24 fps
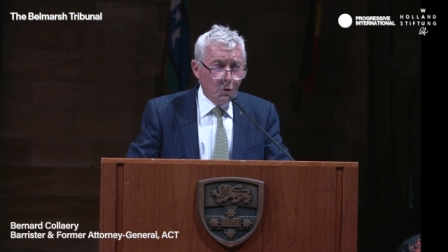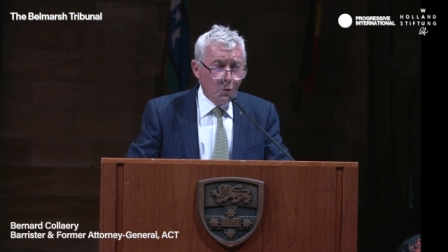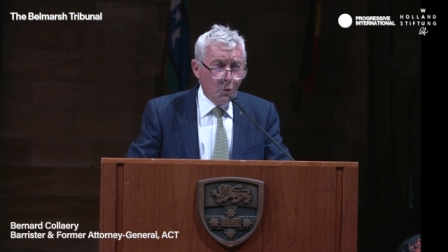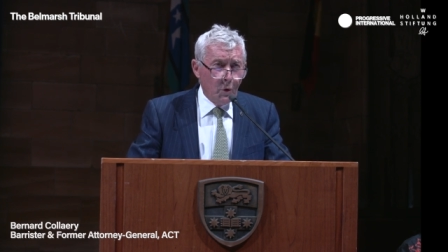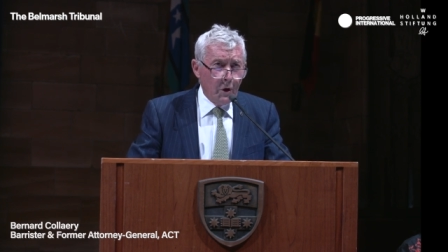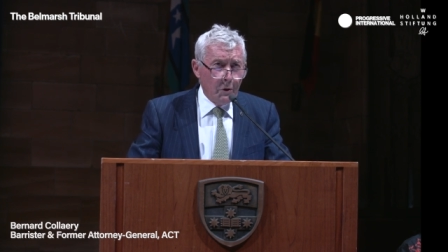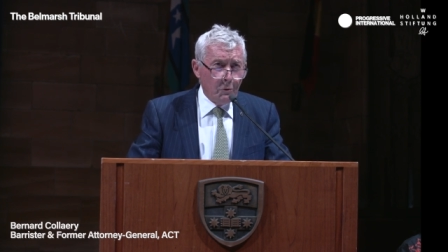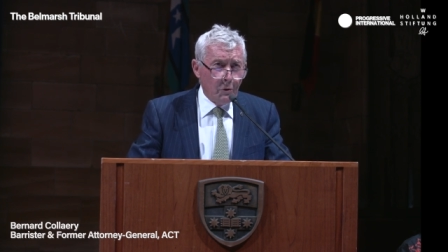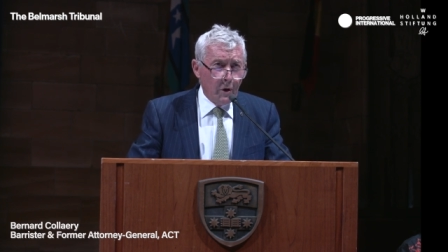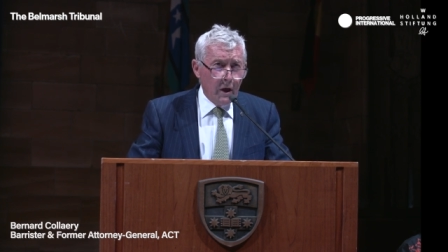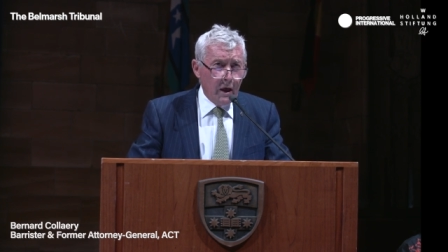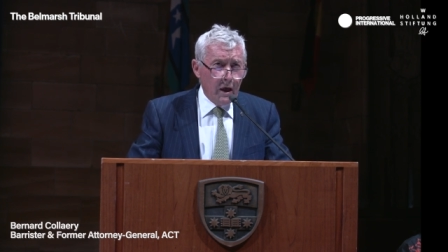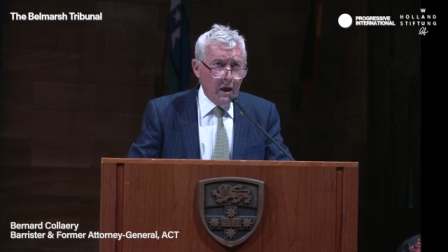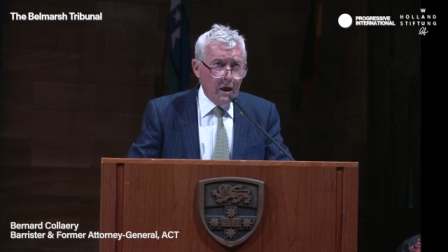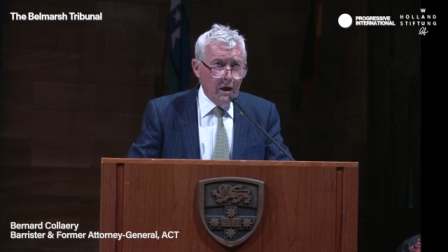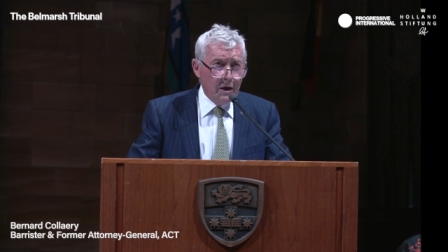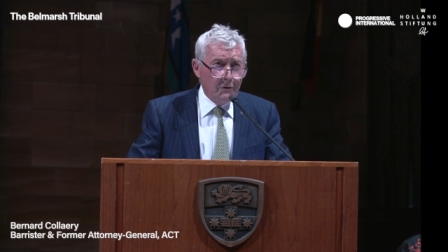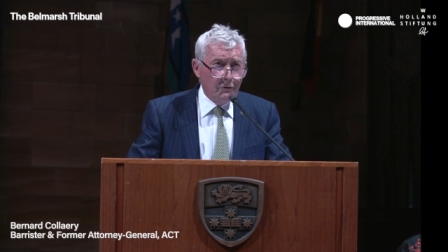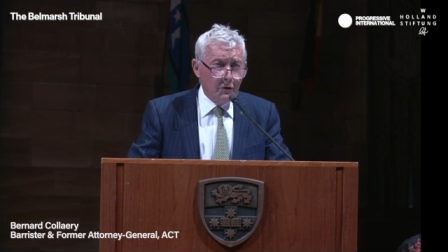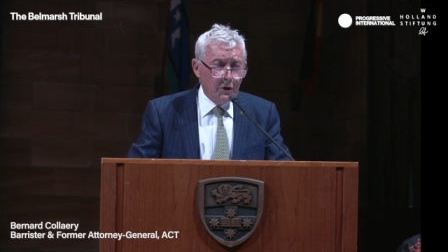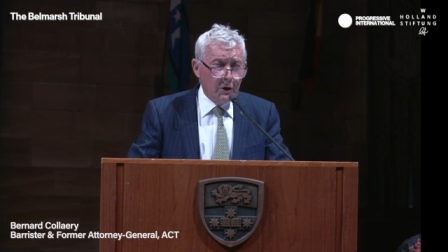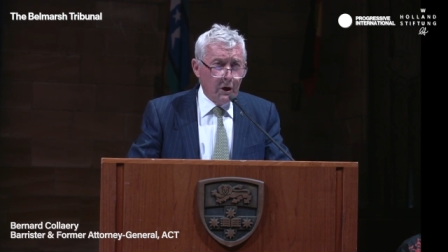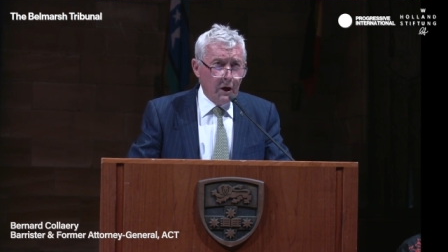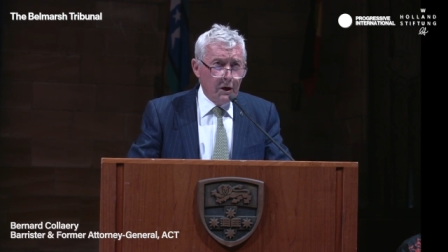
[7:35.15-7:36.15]
we were
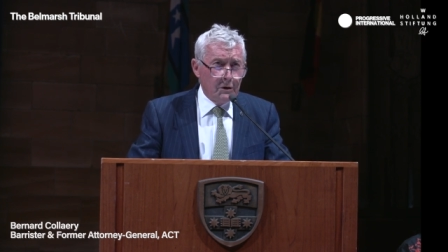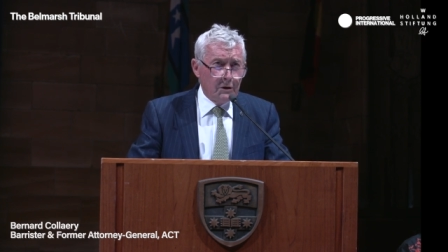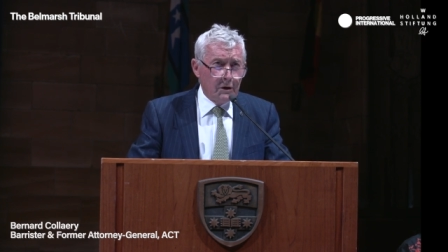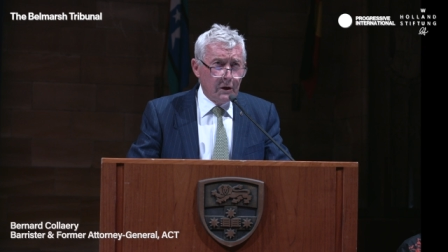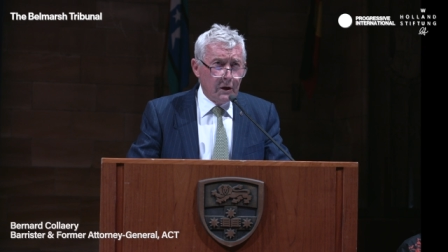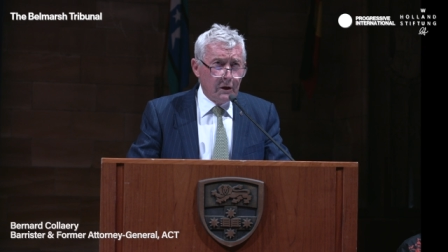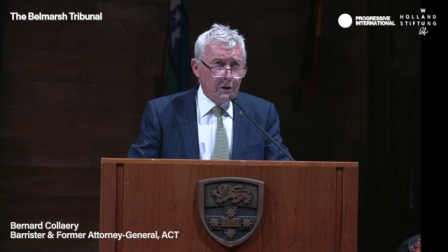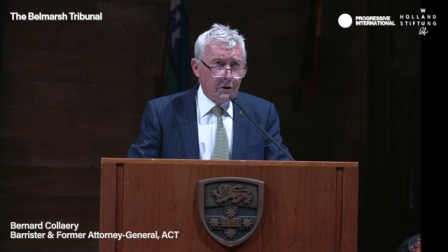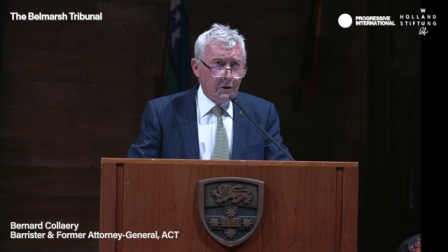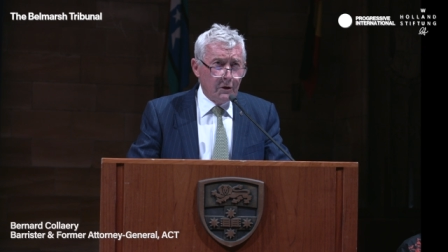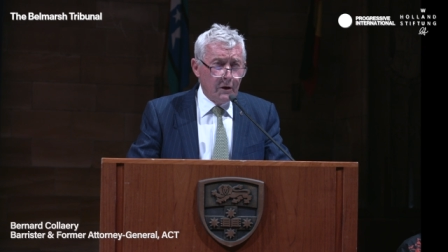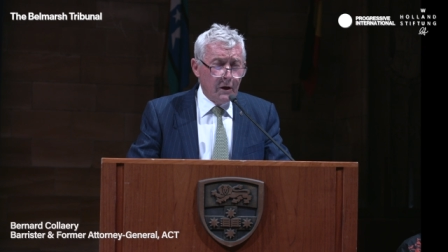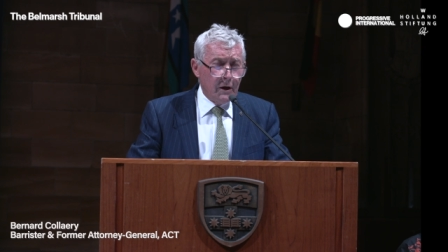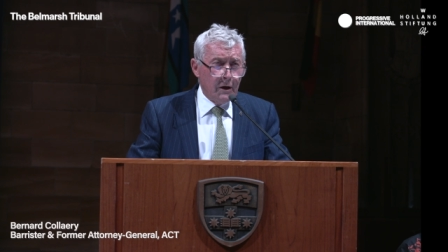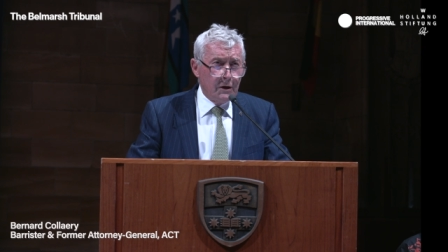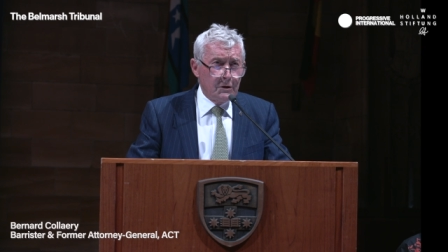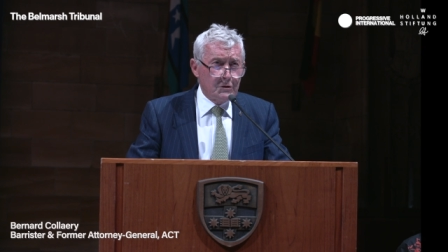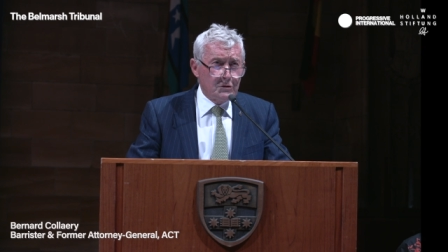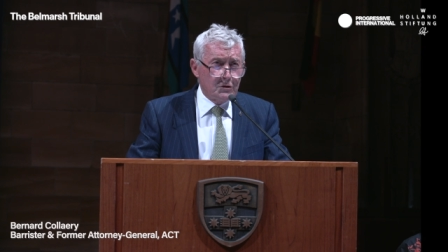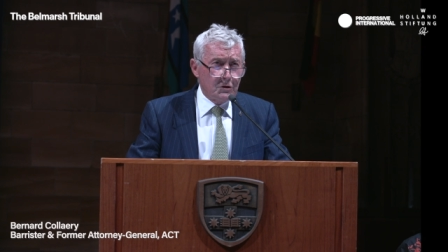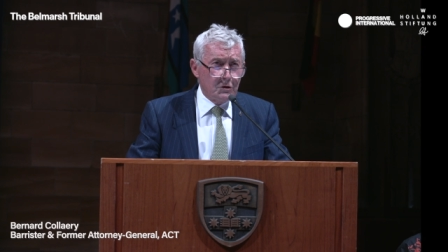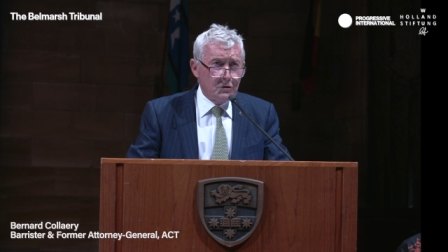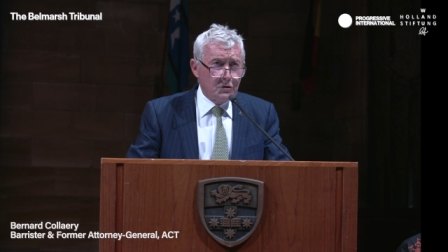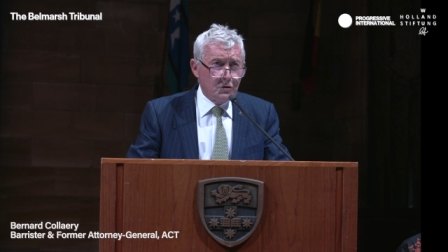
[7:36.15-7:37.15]
ever going to get an
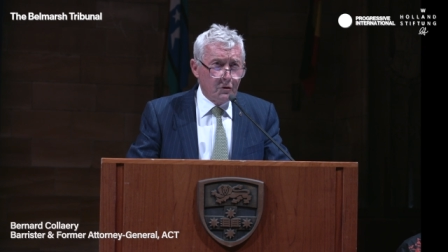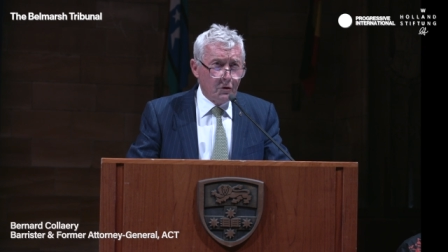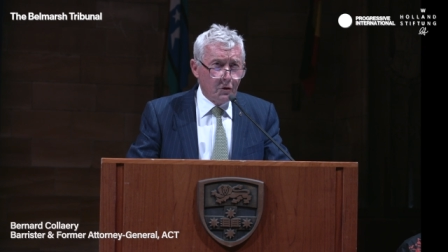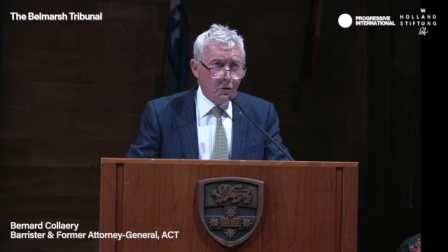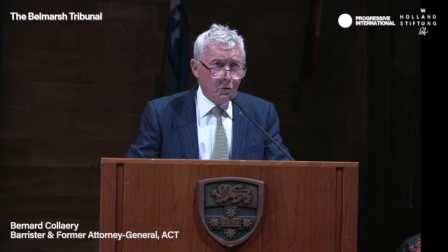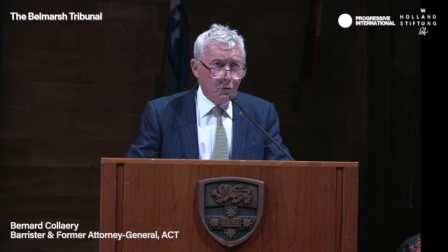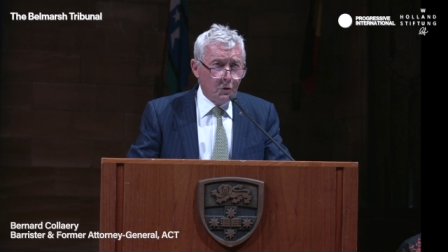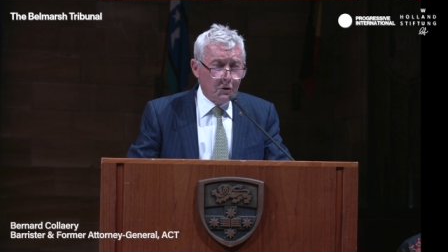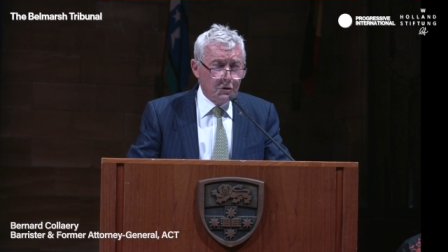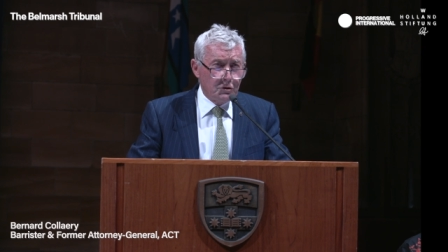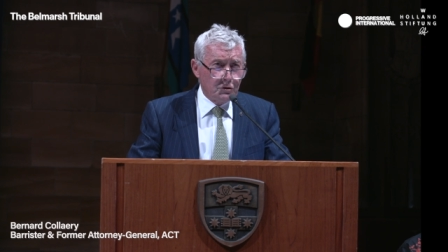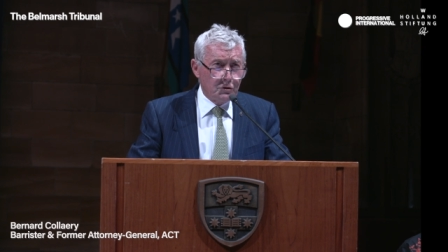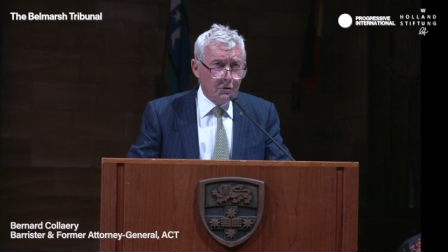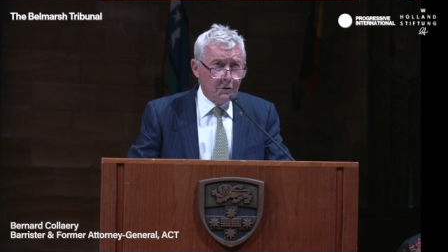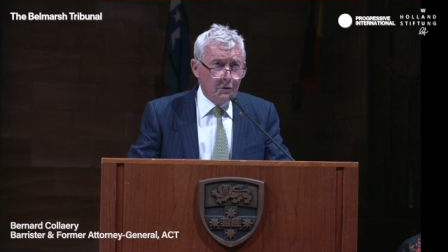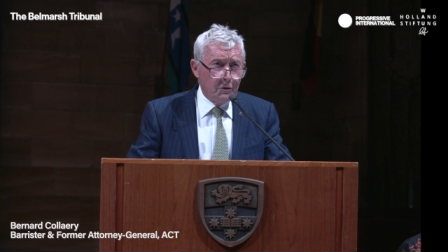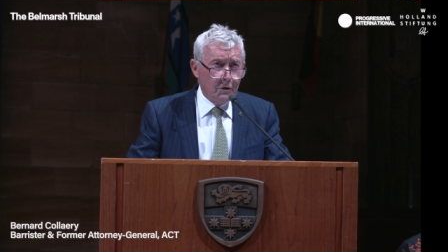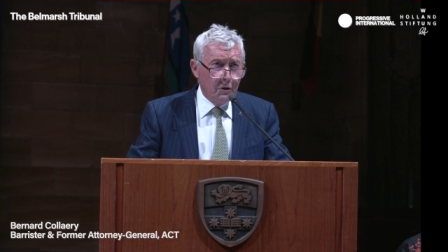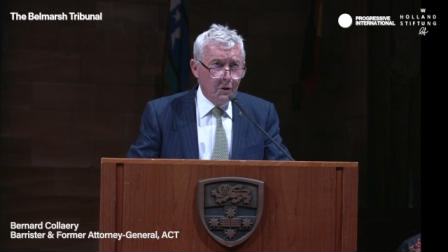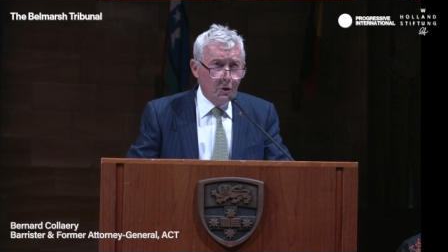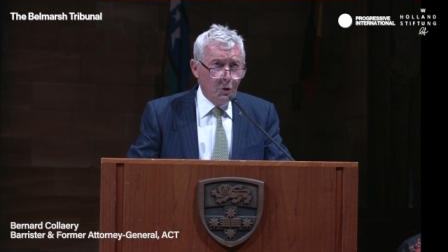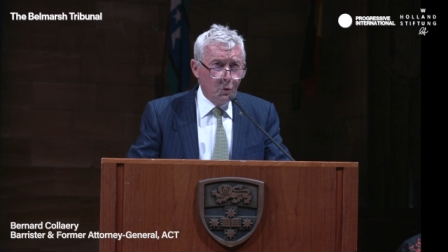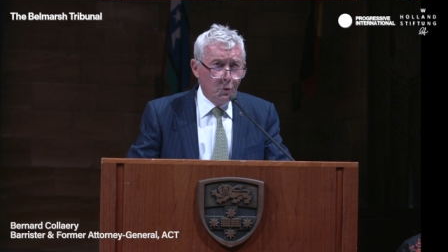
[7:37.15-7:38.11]
answer to the question